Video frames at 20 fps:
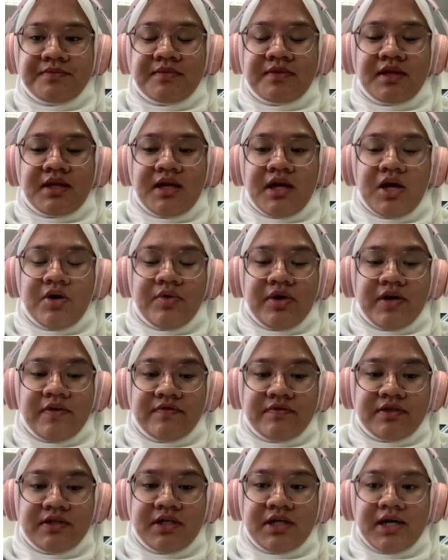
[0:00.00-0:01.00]

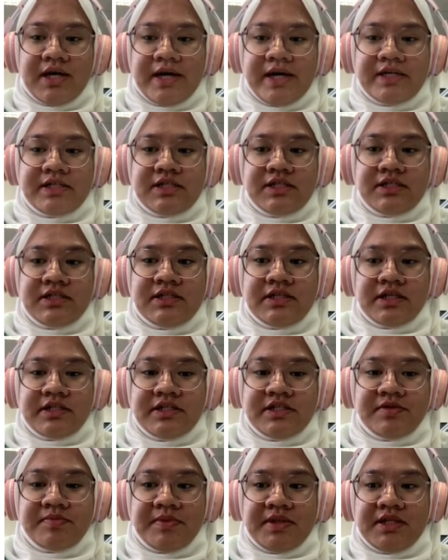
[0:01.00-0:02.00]
However, ICC
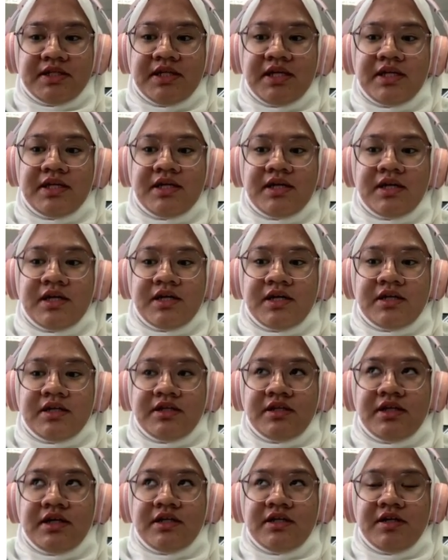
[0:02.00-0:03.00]
judges maintain
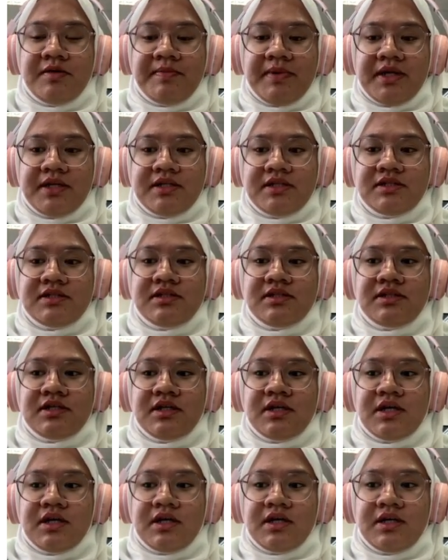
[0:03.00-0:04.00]
their independence
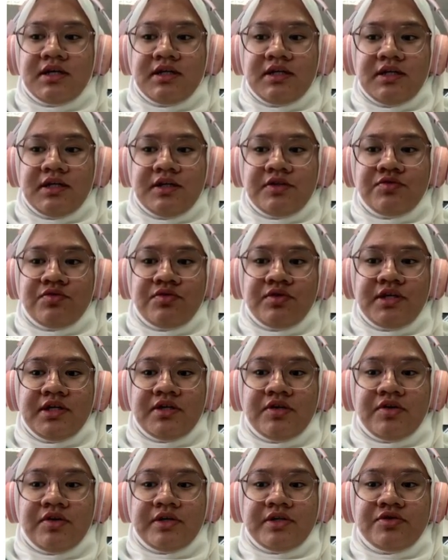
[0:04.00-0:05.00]
in
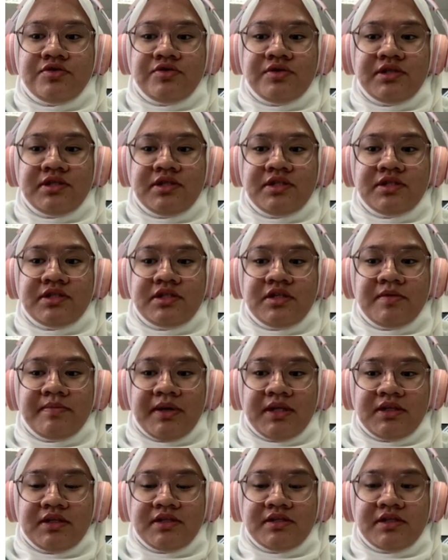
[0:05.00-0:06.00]
ruling on jurisdictional
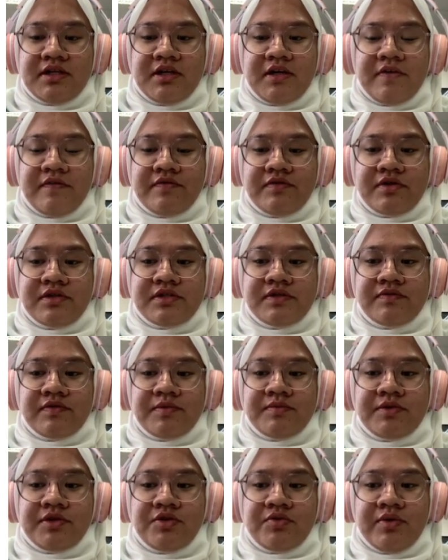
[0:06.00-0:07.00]
matters, and referrals
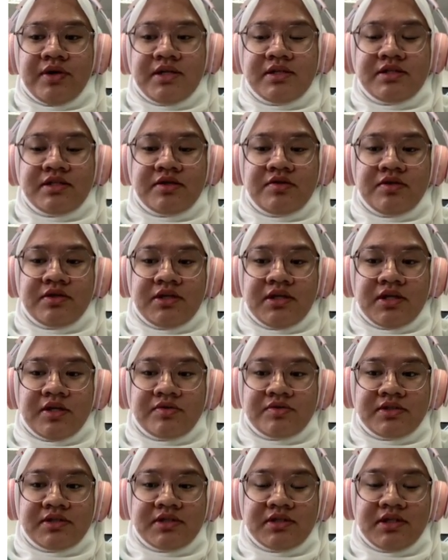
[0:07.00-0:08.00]
from the UN Security
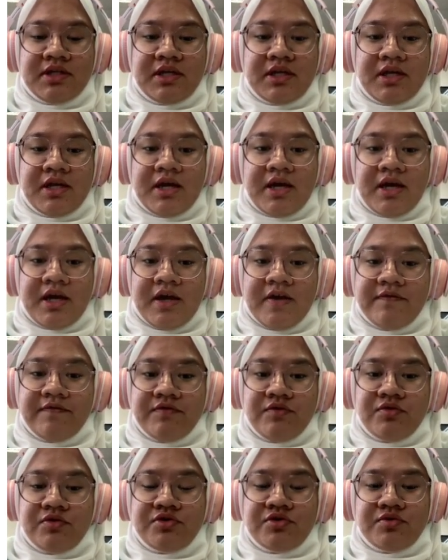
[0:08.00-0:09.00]
Council have
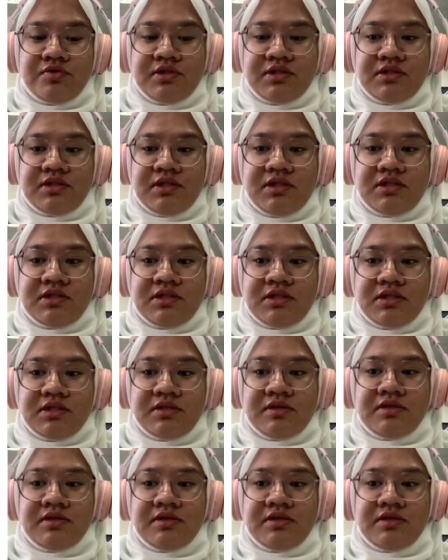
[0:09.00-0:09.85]
no jurisdictional